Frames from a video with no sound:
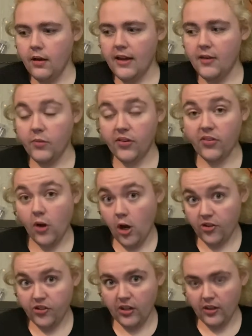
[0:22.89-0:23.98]
and
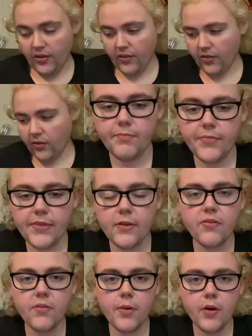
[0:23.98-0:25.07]
misogynists.
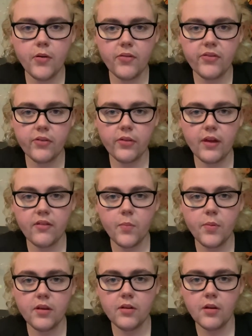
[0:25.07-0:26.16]
There's a post that's
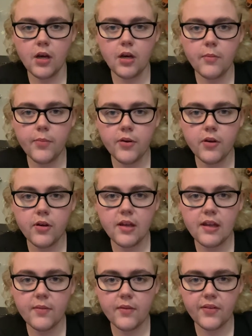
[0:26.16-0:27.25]
been put
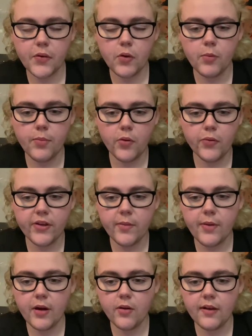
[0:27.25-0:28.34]
in this group only
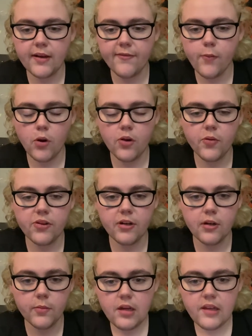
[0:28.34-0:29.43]
about, like, 400
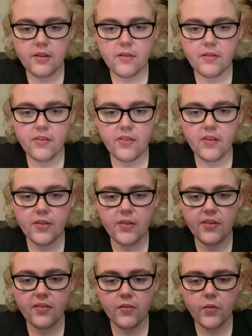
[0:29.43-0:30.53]
times. It's
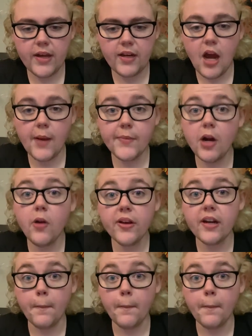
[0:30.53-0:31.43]
this, like, I'm calling it a